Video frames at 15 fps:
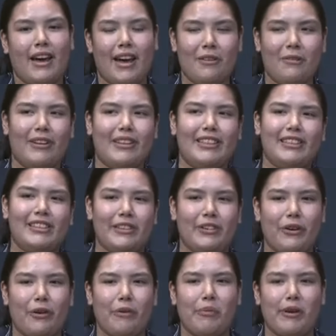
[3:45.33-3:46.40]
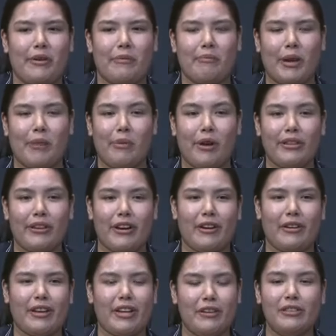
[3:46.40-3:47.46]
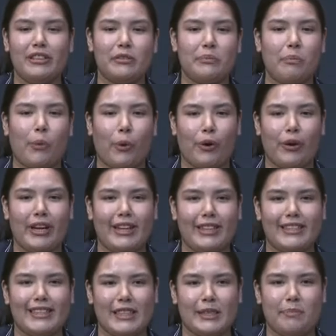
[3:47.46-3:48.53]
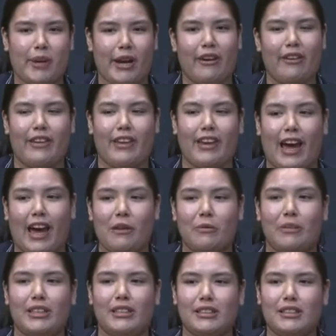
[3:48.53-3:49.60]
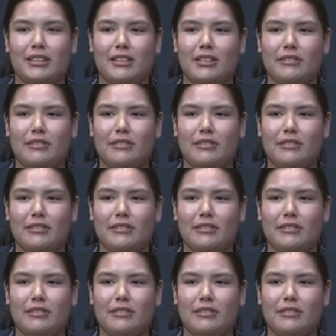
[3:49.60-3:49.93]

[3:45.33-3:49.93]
I wanted to go, but my brother, he was more in despair than I was.